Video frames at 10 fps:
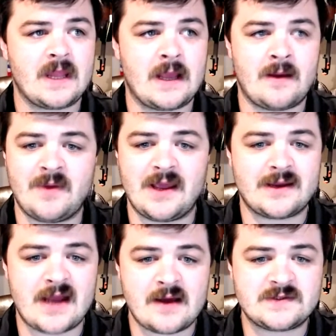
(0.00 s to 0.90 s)
being
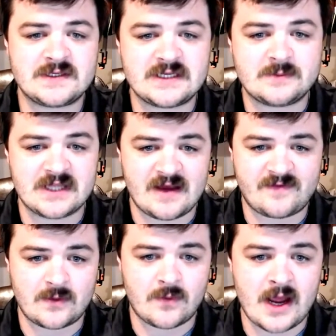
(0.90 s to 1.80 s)
announced, it seems, left
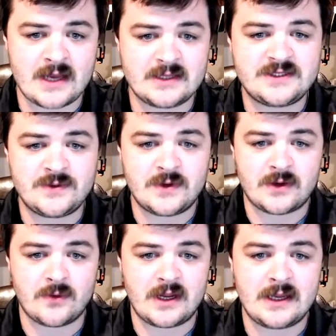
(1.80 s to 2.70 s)
and right to a
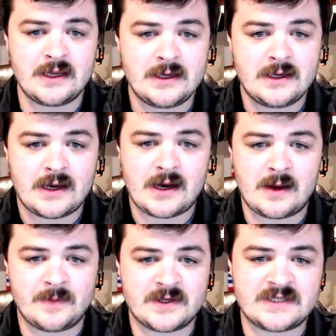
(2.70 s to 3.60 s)
degree.
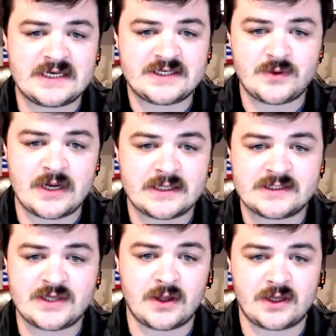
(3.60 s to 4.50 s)
There's industry
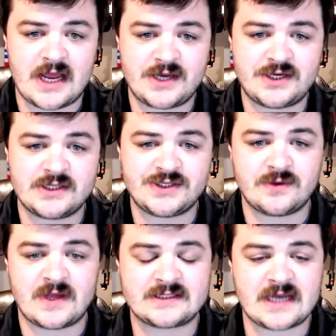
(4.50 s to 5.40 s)
consolidation, so
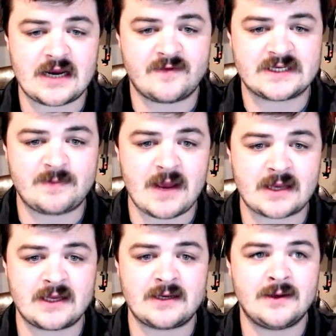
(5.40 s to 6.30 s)
that's kind of
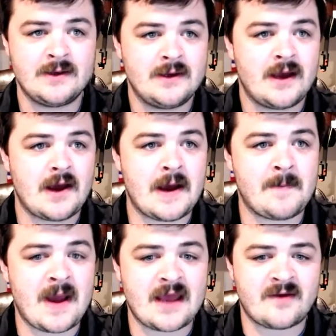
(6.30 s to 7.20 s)
expected.
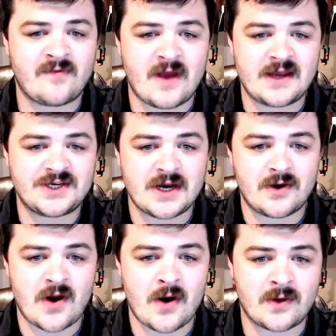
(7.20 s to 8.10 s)
I had a friend share
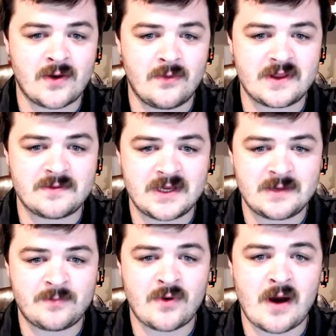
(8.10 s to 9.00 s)
an article with me
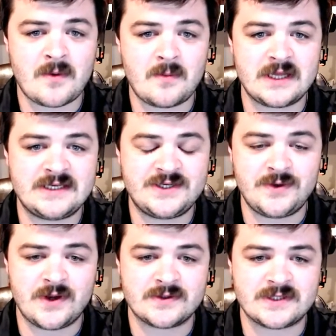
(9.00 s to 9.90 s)
probably 2
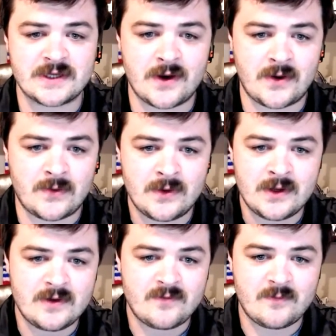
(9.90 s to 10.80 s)
years ago
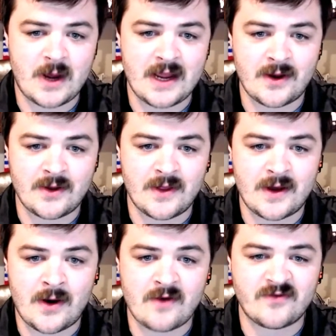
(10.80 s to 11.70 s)
by
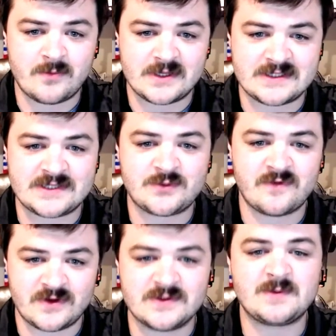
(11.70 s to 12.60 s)
the Harvard Business
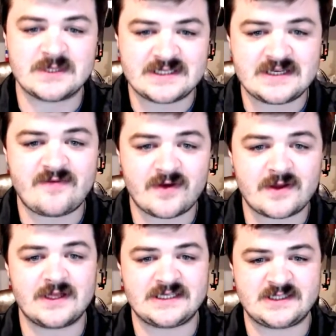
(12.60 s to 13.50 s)
Review,
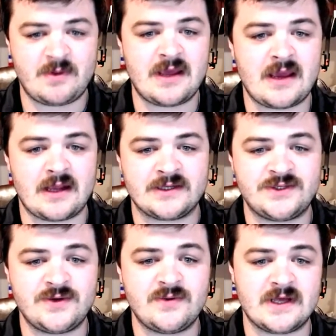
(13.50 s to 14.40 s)
specifically speaking
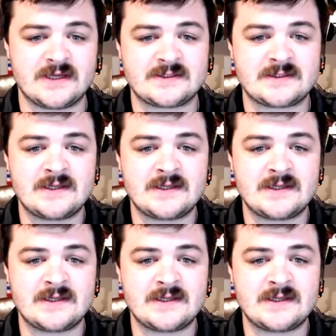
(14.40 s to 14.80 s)
to this,